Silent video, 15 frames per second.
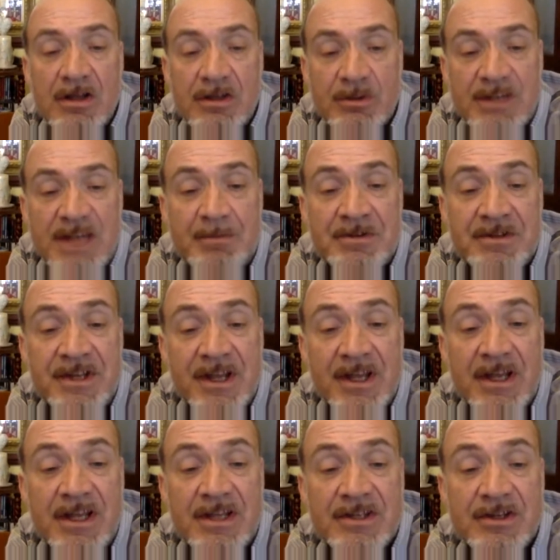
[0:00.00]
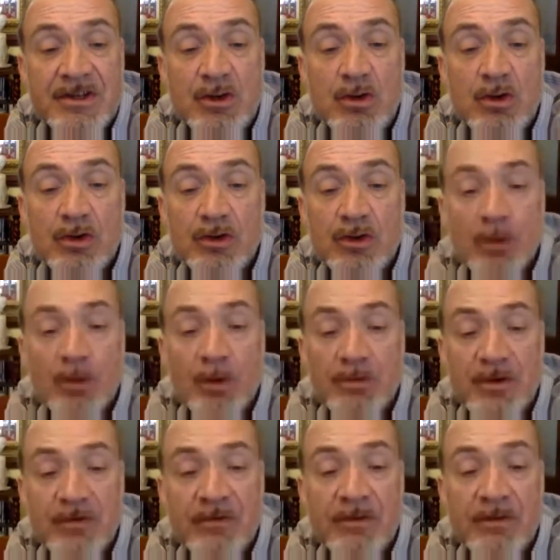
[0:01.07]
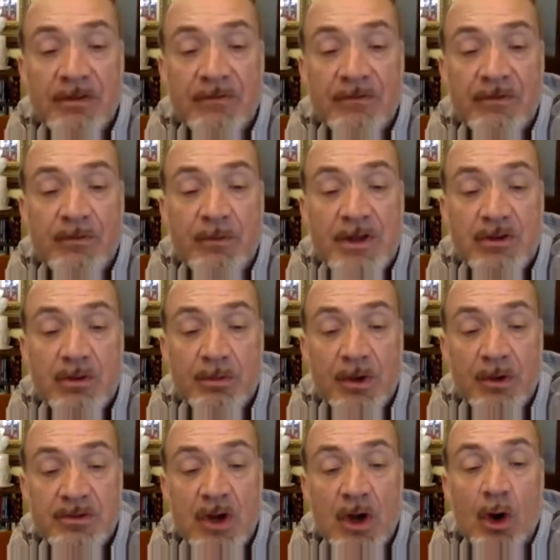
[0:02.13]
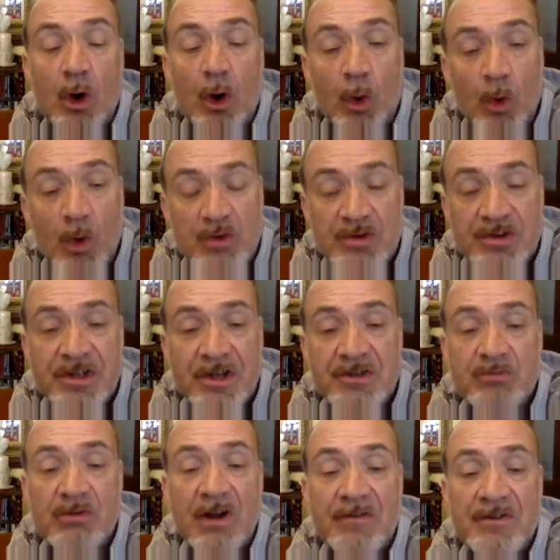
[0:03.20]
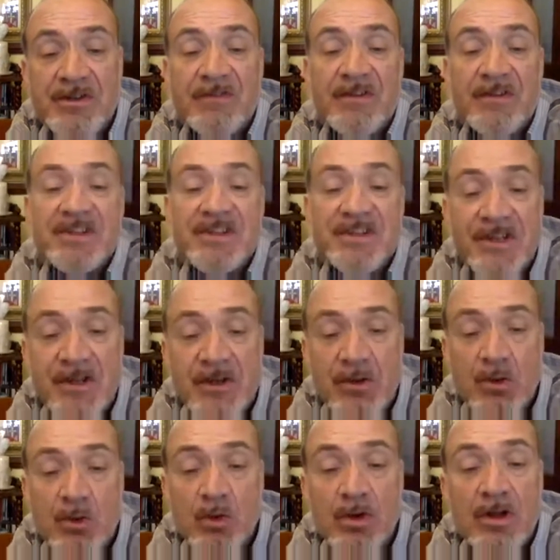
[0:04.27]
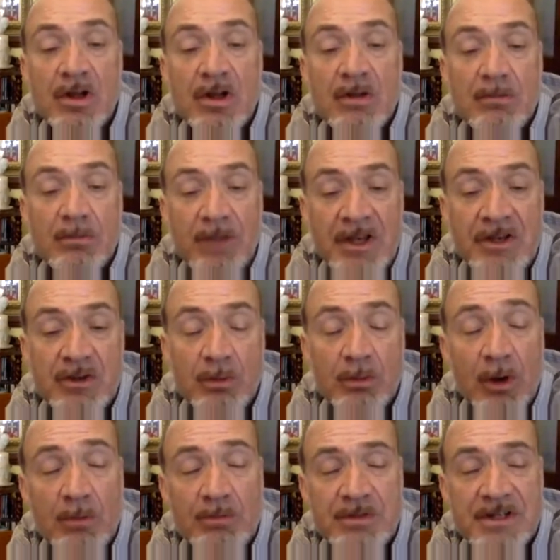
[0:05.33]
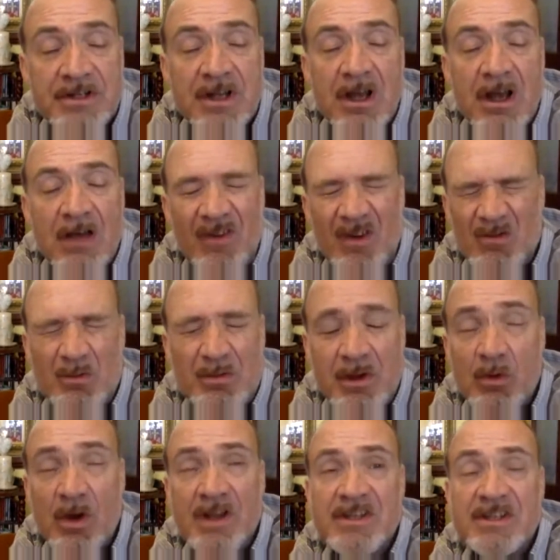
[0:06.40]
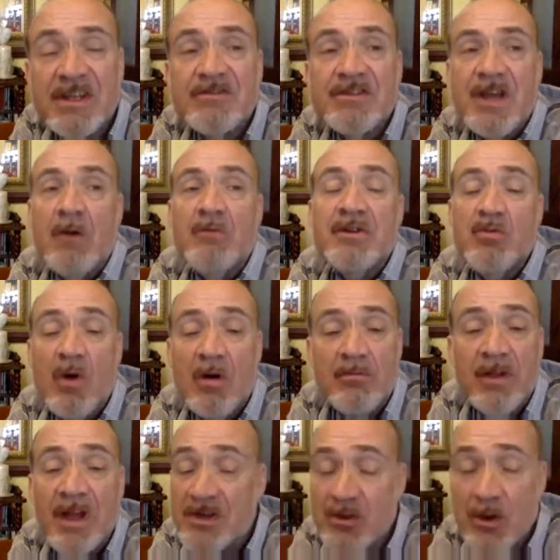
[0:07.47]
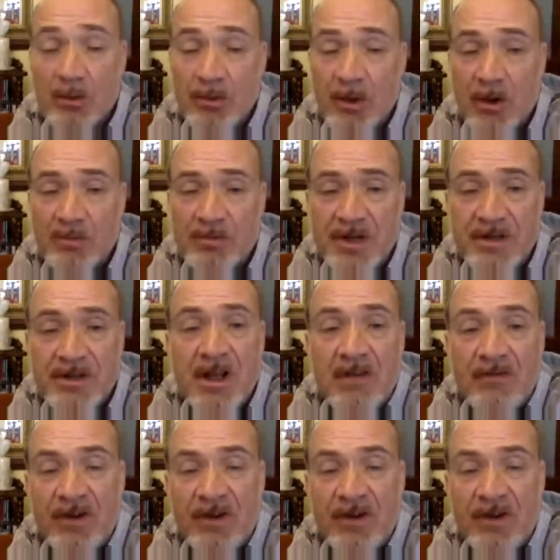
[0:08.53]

So what happens here is a new dog object, the make dog object always returns a reference to a single plain dog object. And that would be a way to say there's only one plain dog object.